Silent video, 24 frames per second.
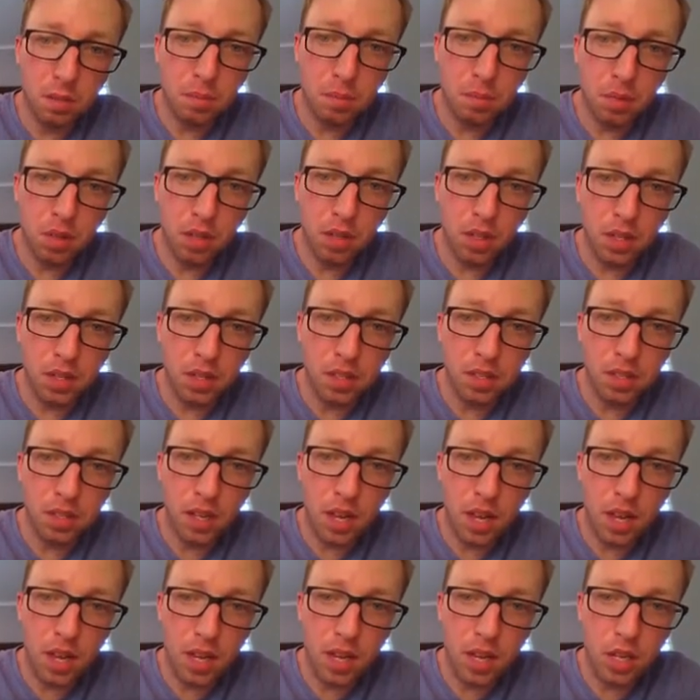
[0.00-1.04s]
plus
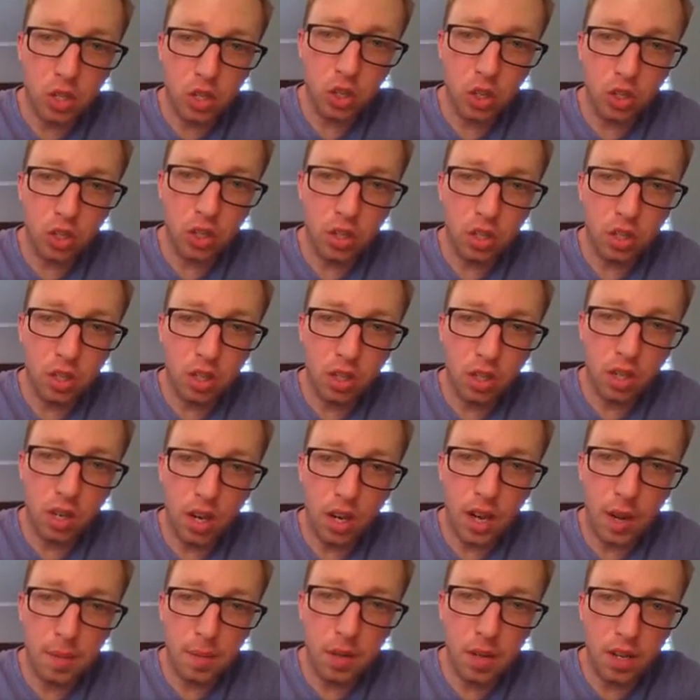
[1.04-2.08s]
h
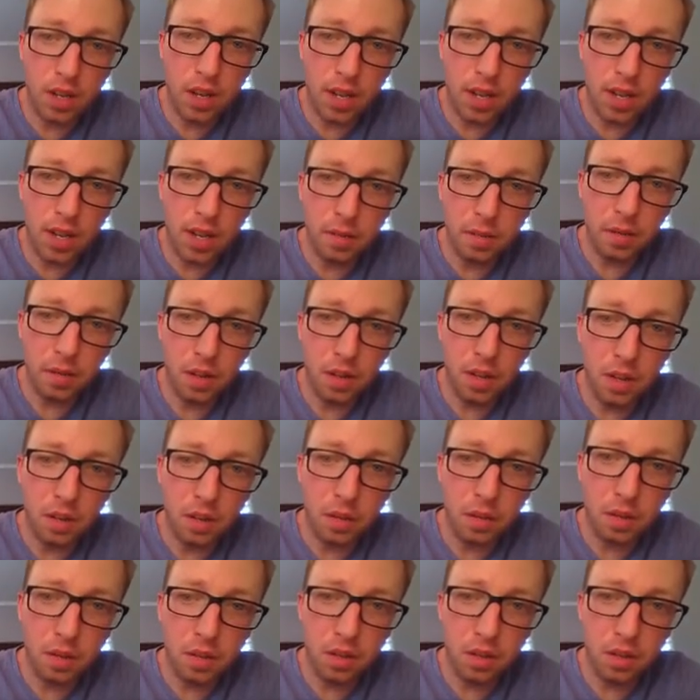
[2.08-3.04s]
comma f of